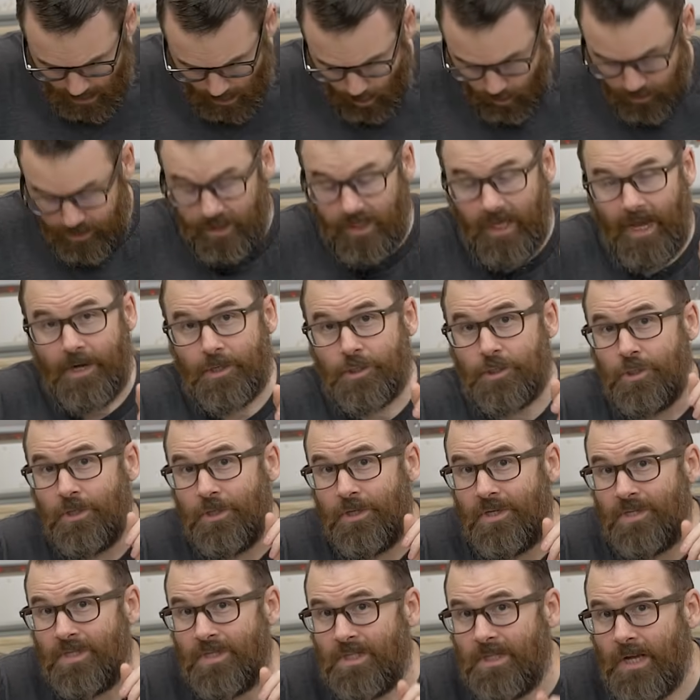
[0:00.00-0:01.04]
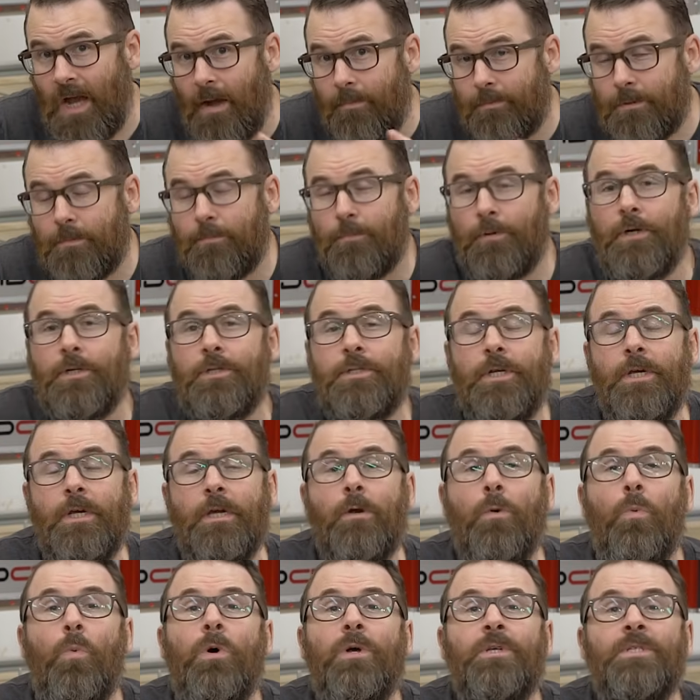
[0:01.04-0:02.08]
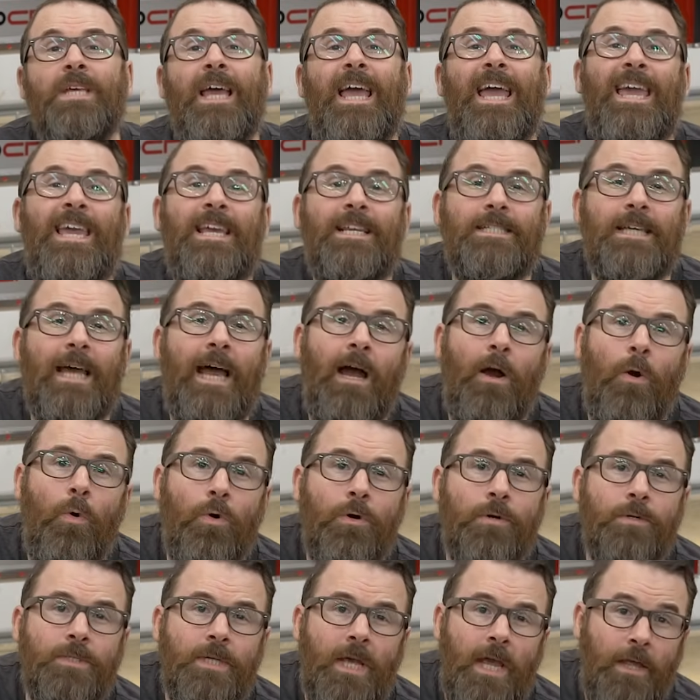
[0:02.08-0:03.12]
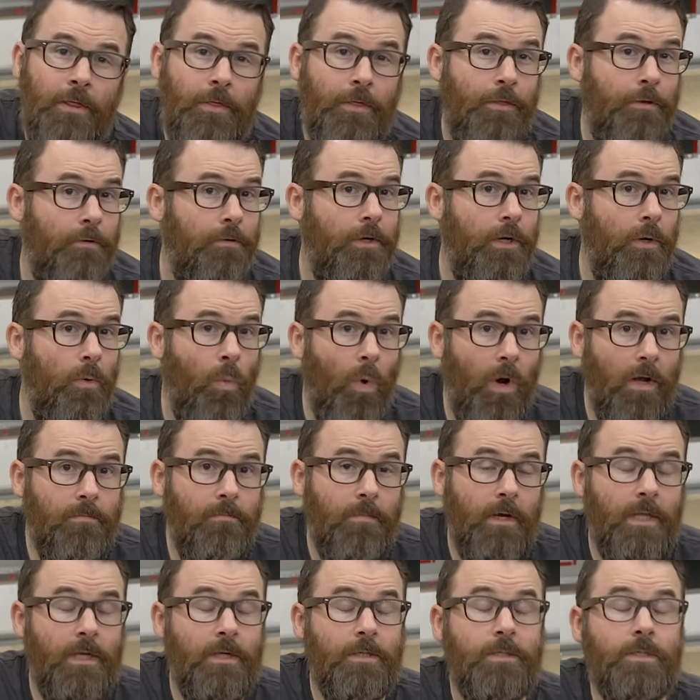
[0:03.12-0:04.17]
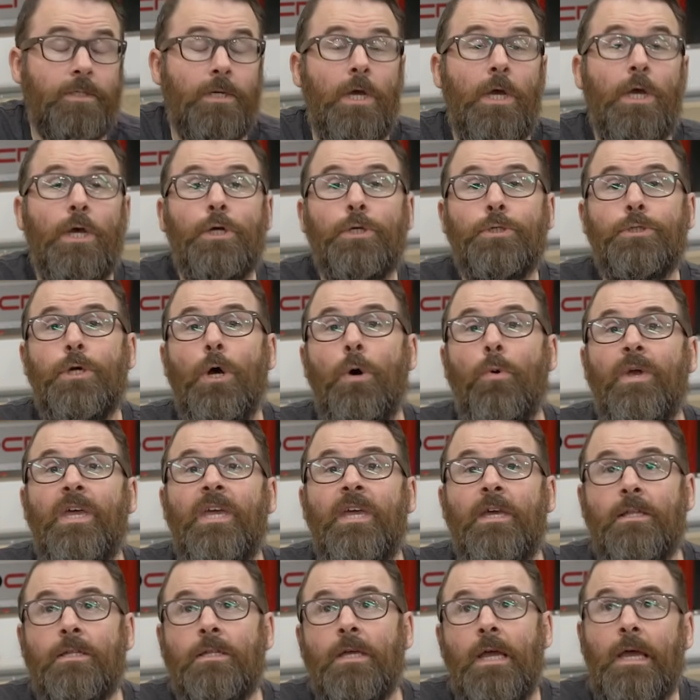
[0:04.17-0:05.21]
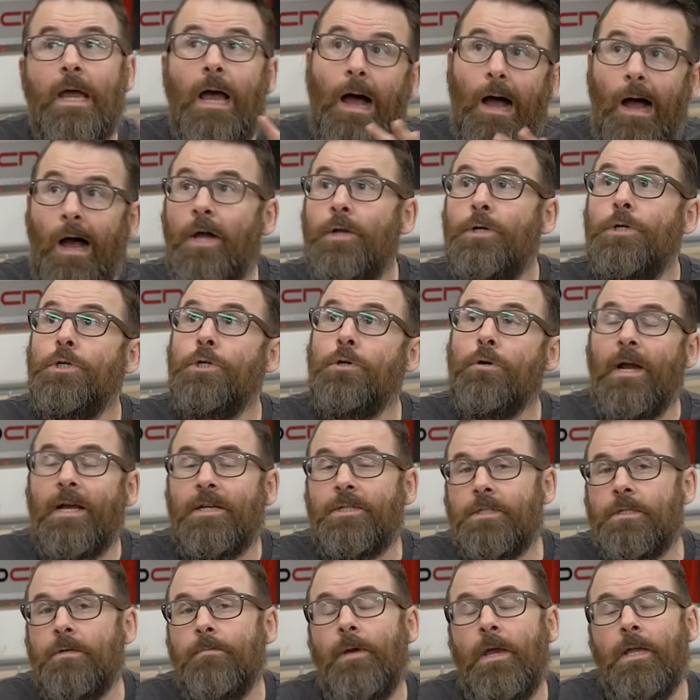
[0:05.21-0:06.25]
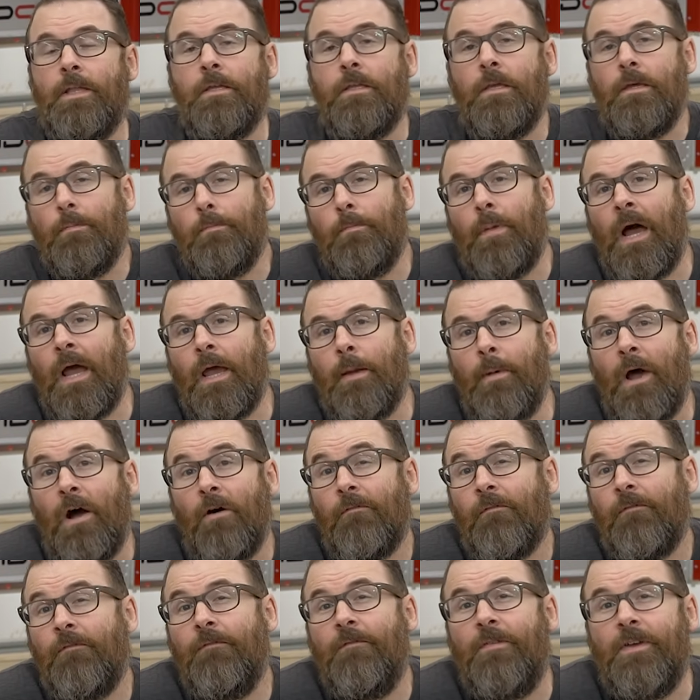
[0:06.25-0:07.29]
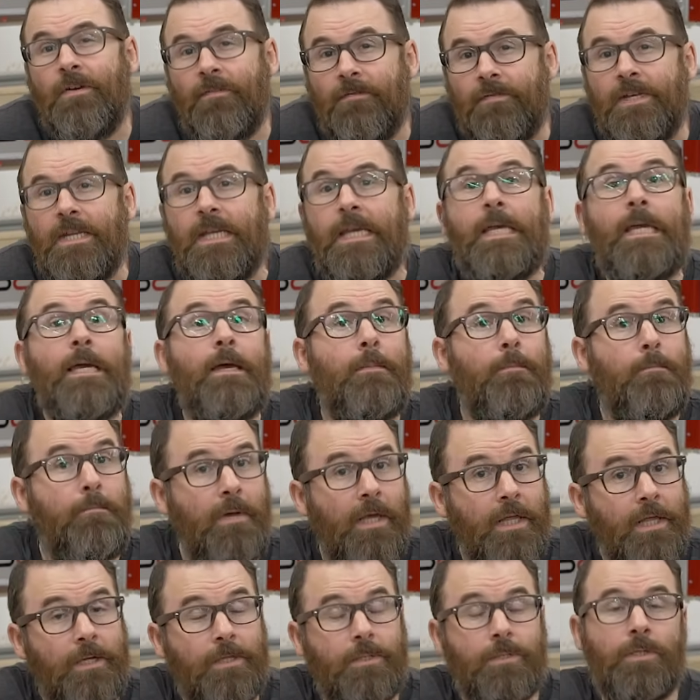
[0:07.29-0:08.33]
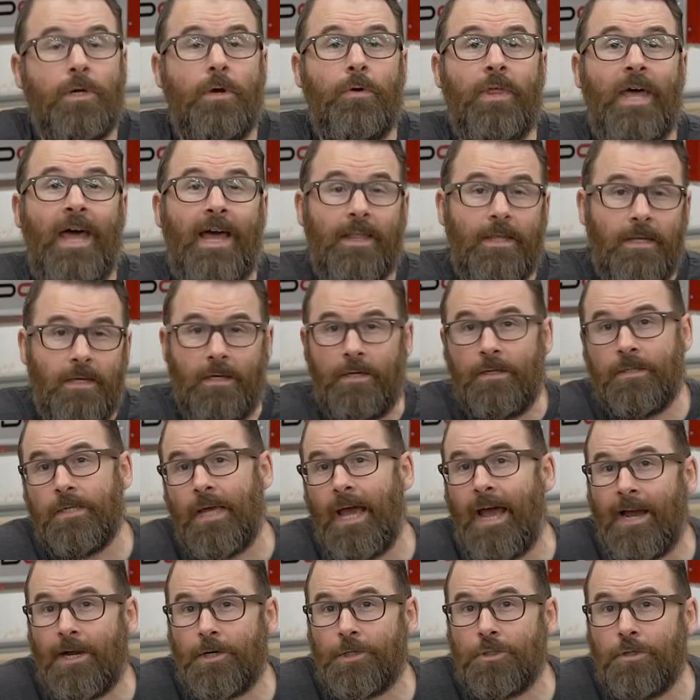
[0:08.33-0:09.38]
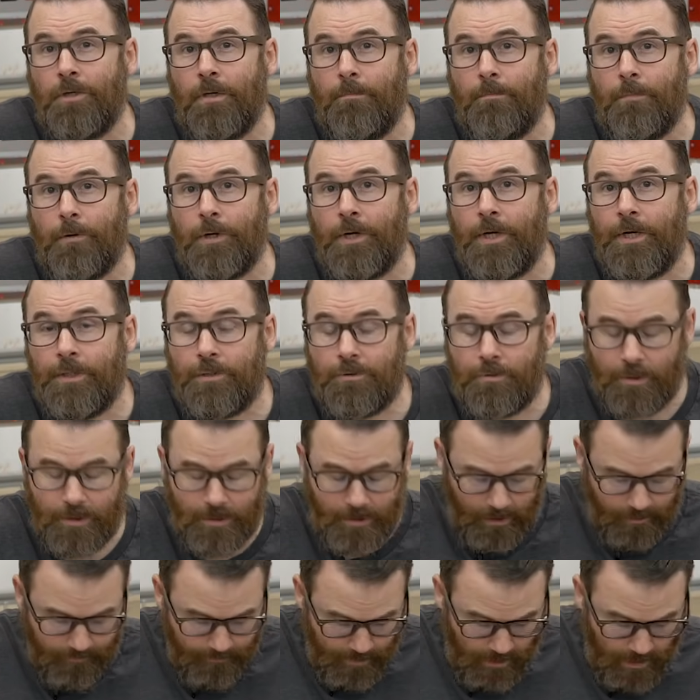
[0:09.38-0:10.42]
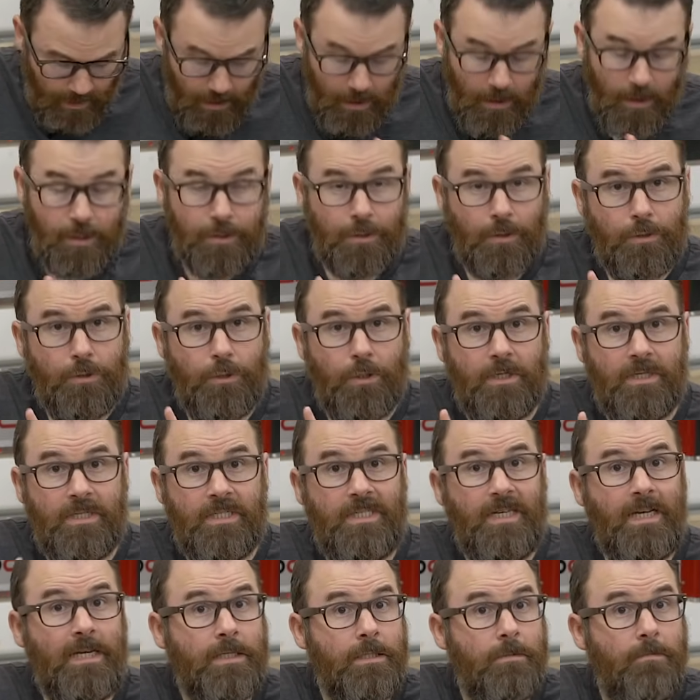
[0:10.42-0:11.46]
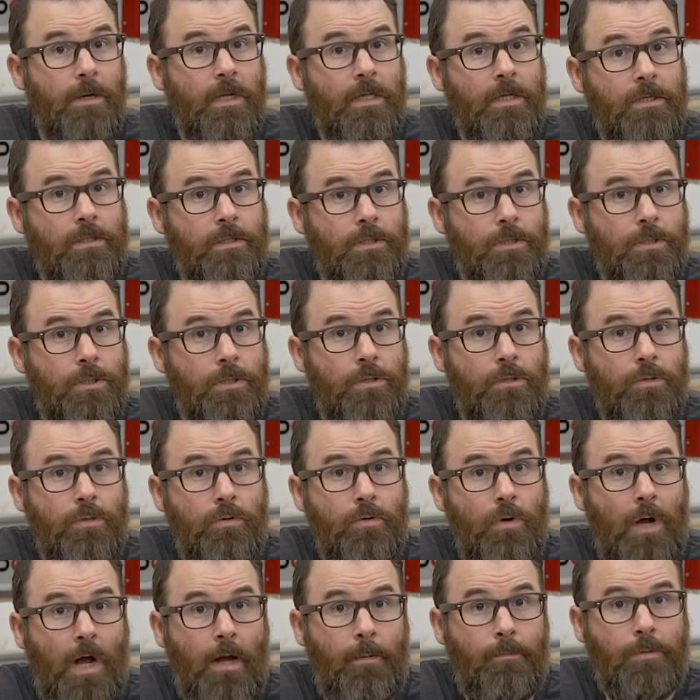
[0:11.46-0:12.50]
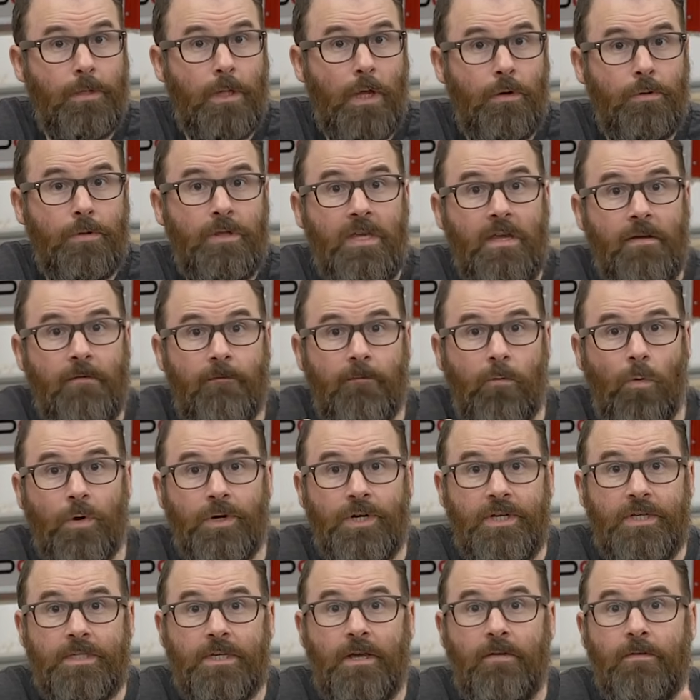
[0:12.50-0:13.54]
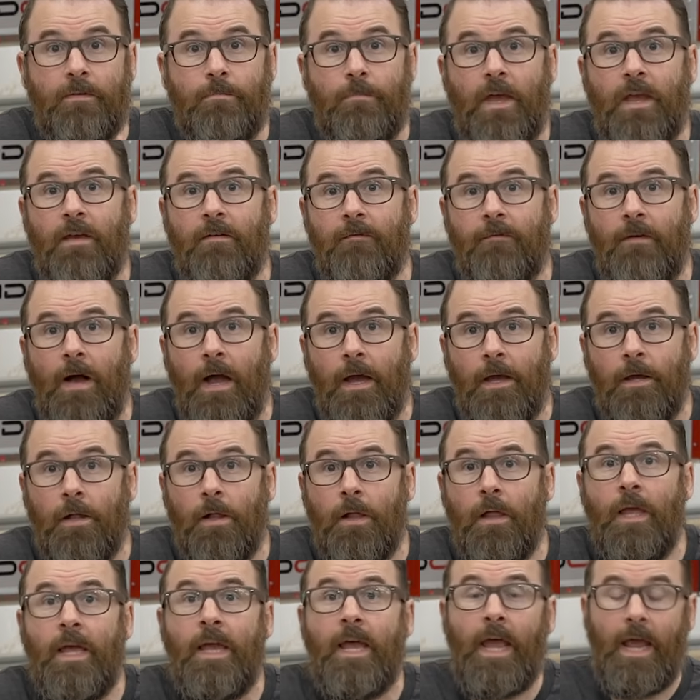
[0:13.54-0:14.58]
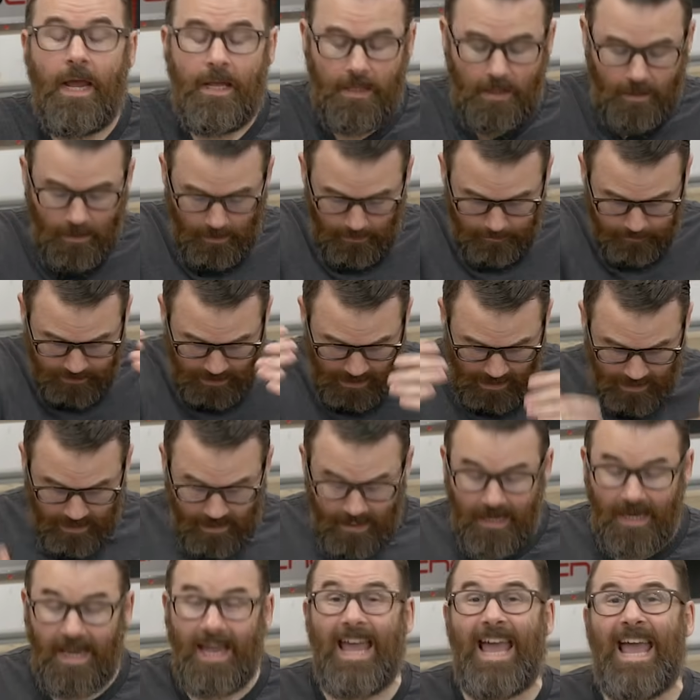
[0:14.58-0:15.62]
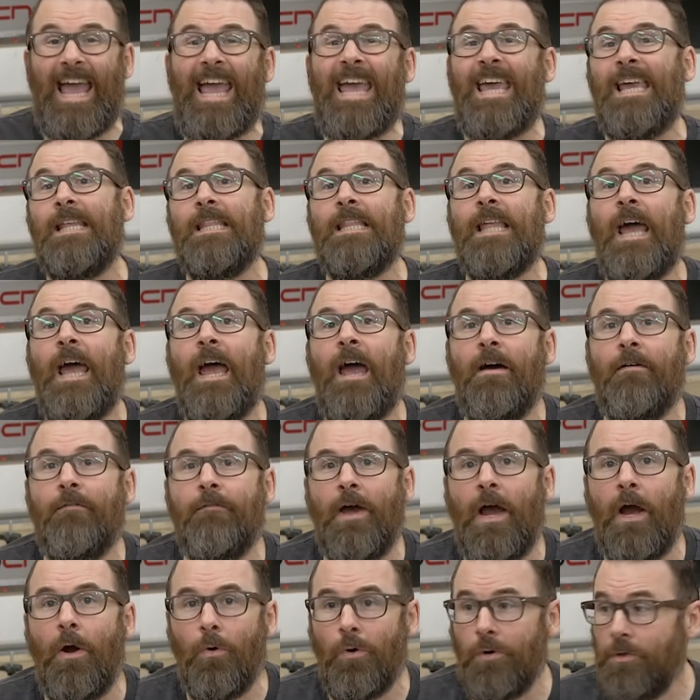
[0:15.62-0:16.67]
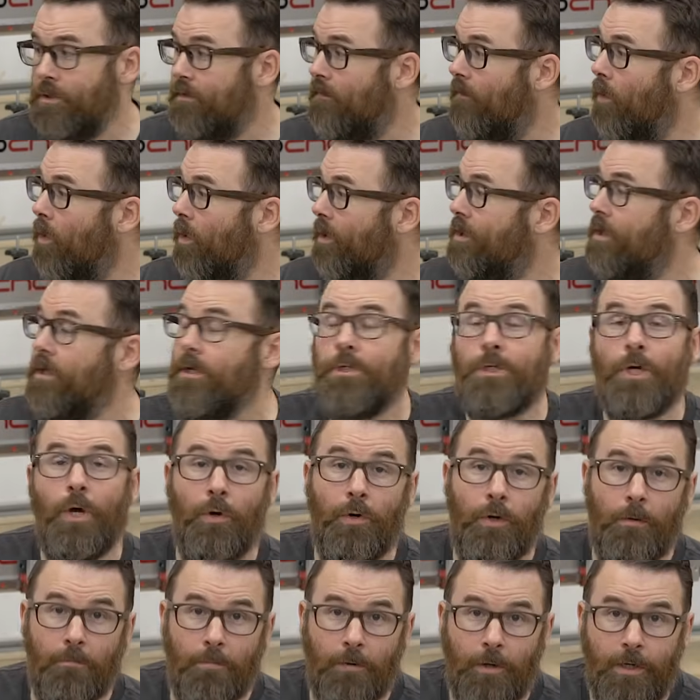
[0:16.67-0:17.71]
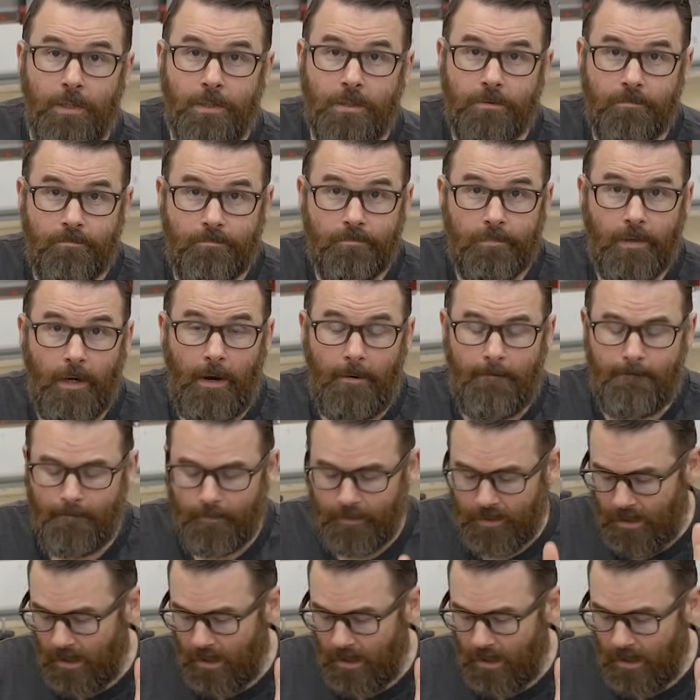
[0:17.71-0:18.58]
When it actually stopped printing was 8 hours and 31 minutes, so it underestimated it by about 50 minutes. So that is actually pretty interesting. So it took six minutes to upload the 47 meg file and ended up taking eight and a half hours for the total print, okay?